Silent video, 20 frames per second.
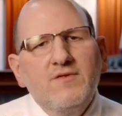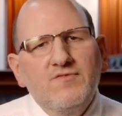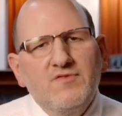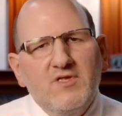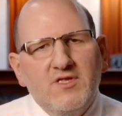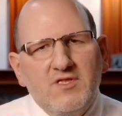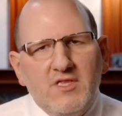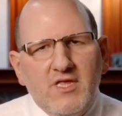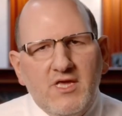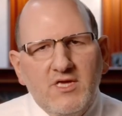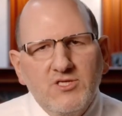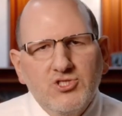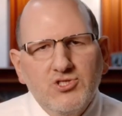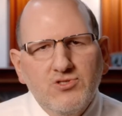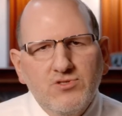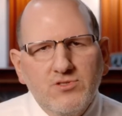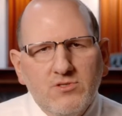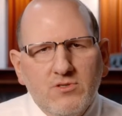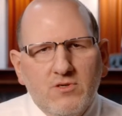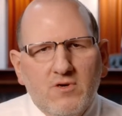the
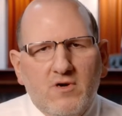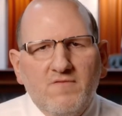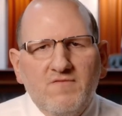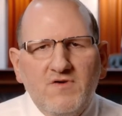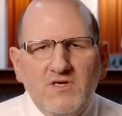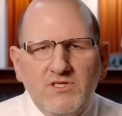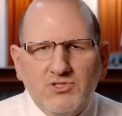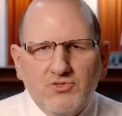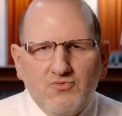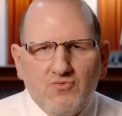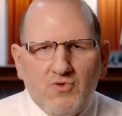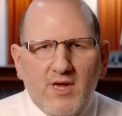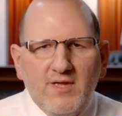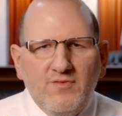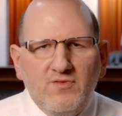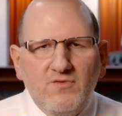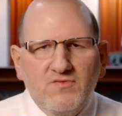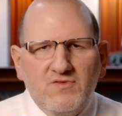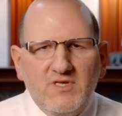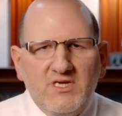nature of his
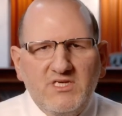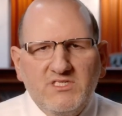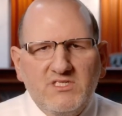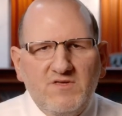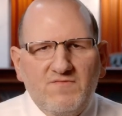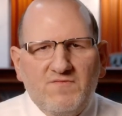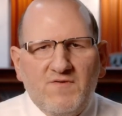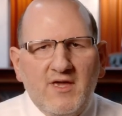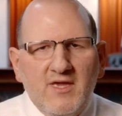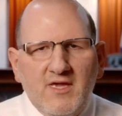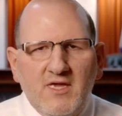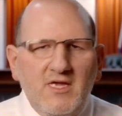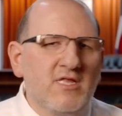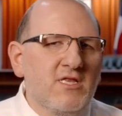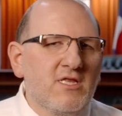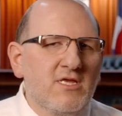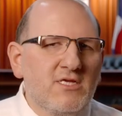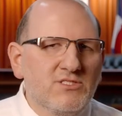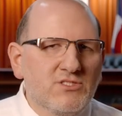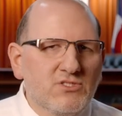right to testify
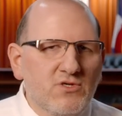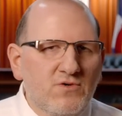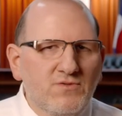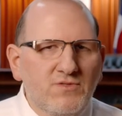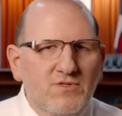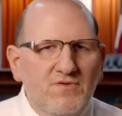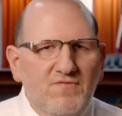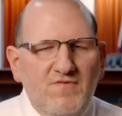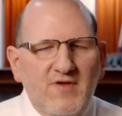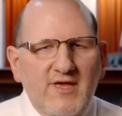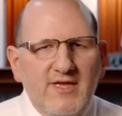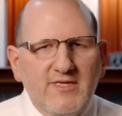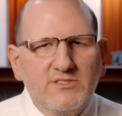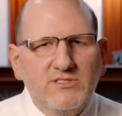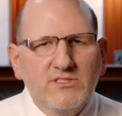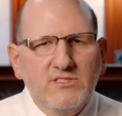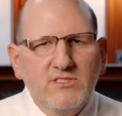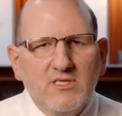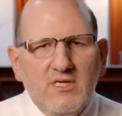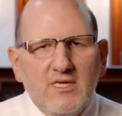in his own
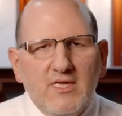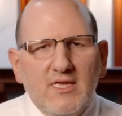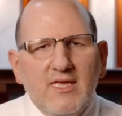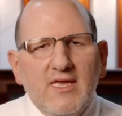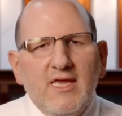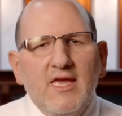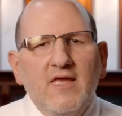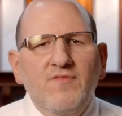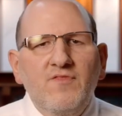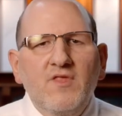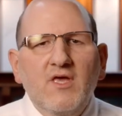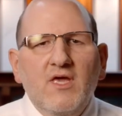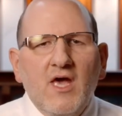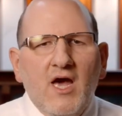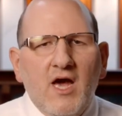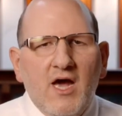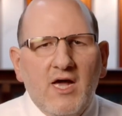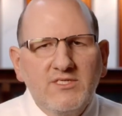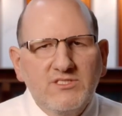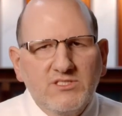defense and the
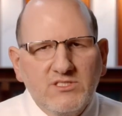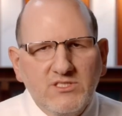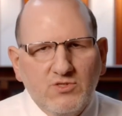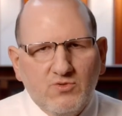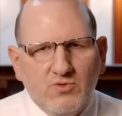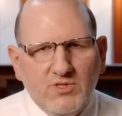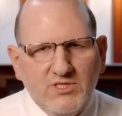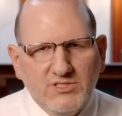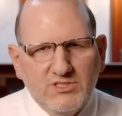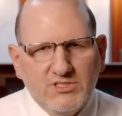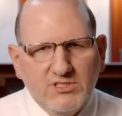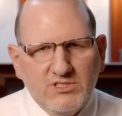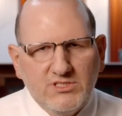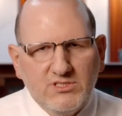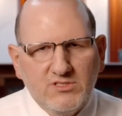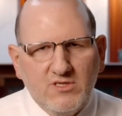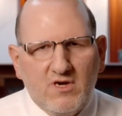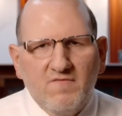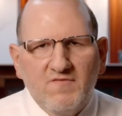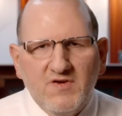
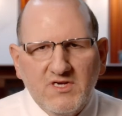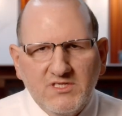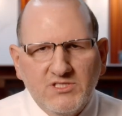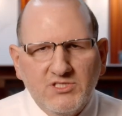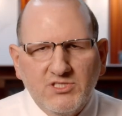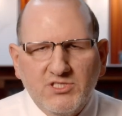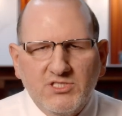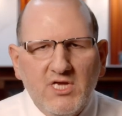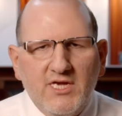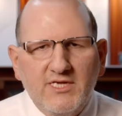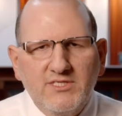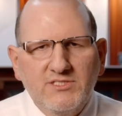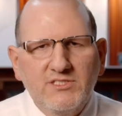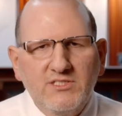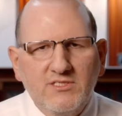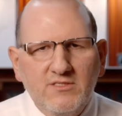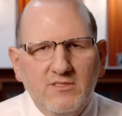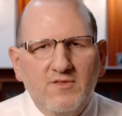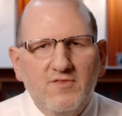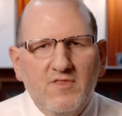consequences of
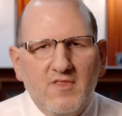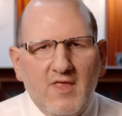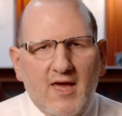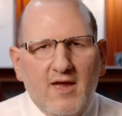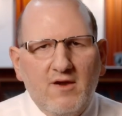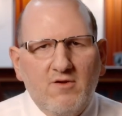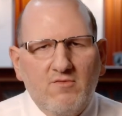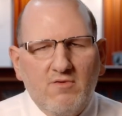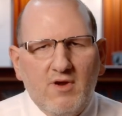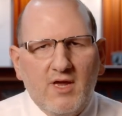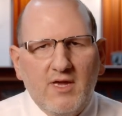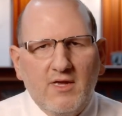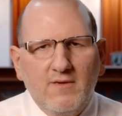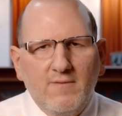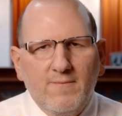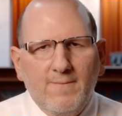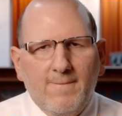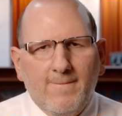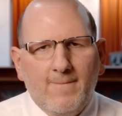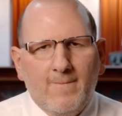exercising that right.
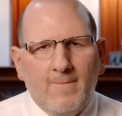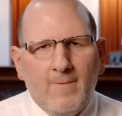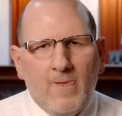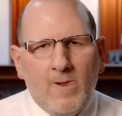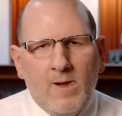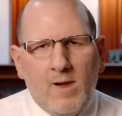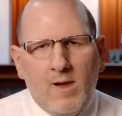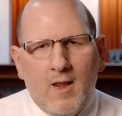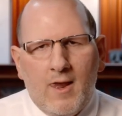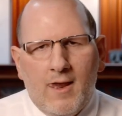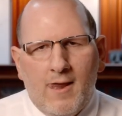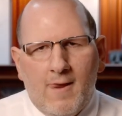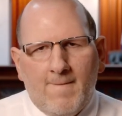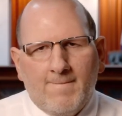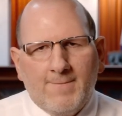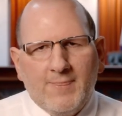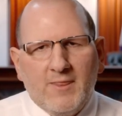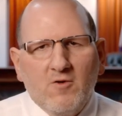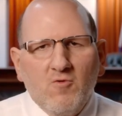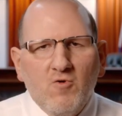
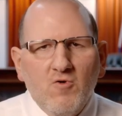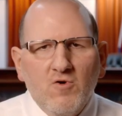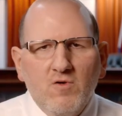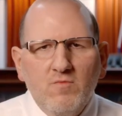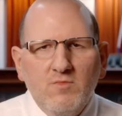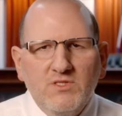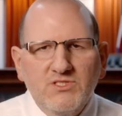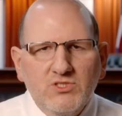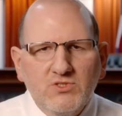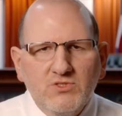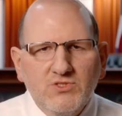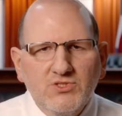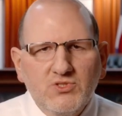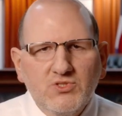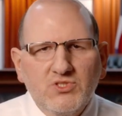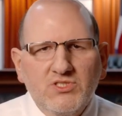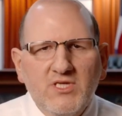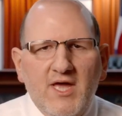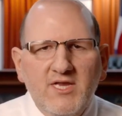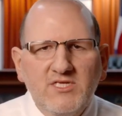The court must
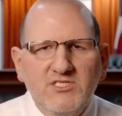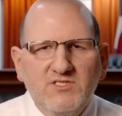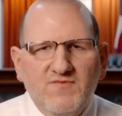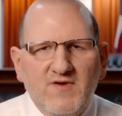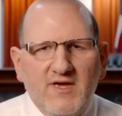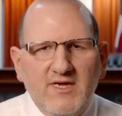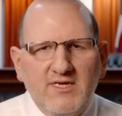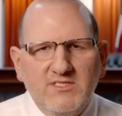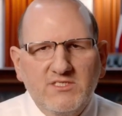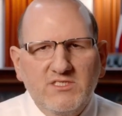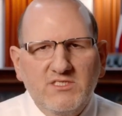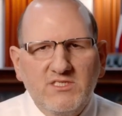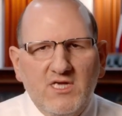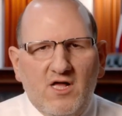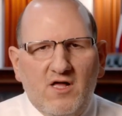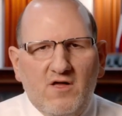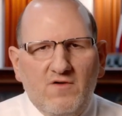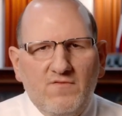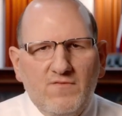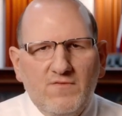also satisfy
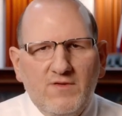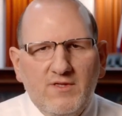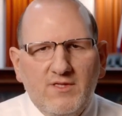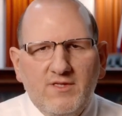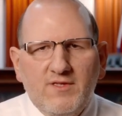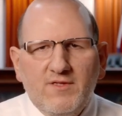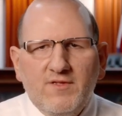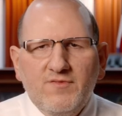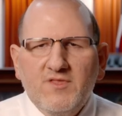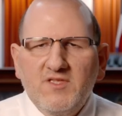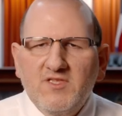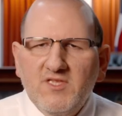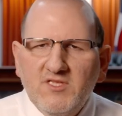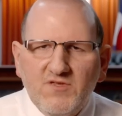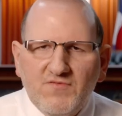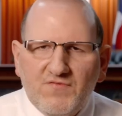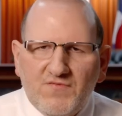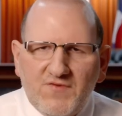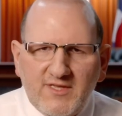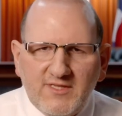itself that the
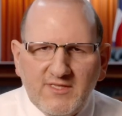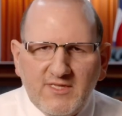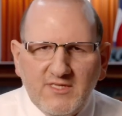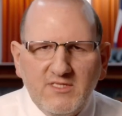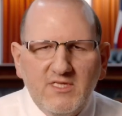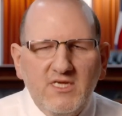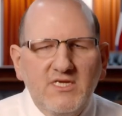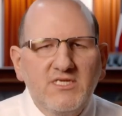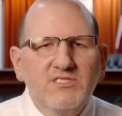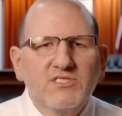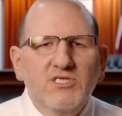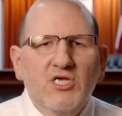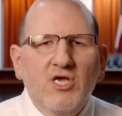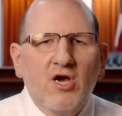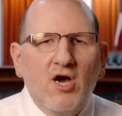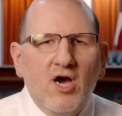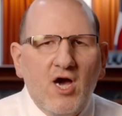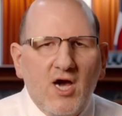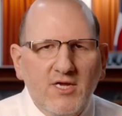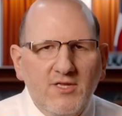defendant is
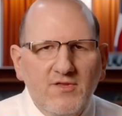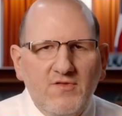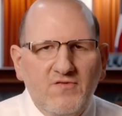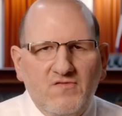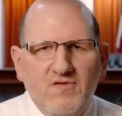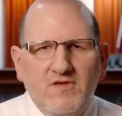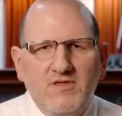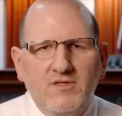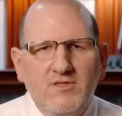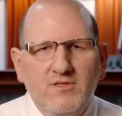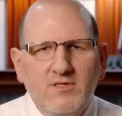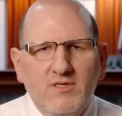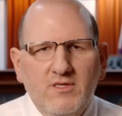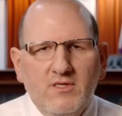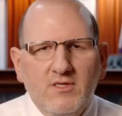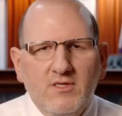cognizant